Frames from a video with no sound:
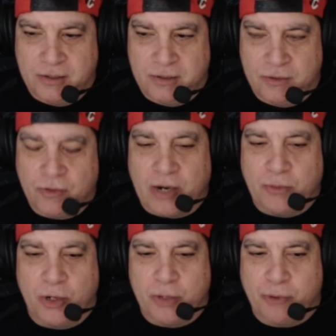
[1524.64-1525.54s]
Right,
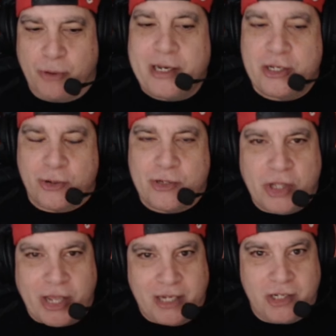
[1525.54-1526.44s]
what you probably need to do is
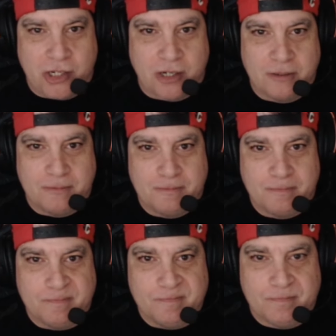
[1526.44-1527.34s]
this,
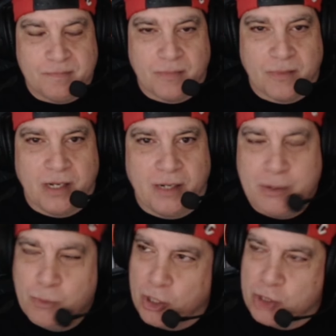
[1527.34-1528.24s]
and let
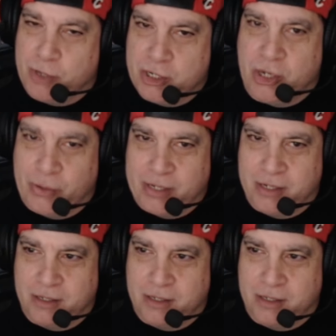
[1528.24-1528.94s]
me watch what you're doing.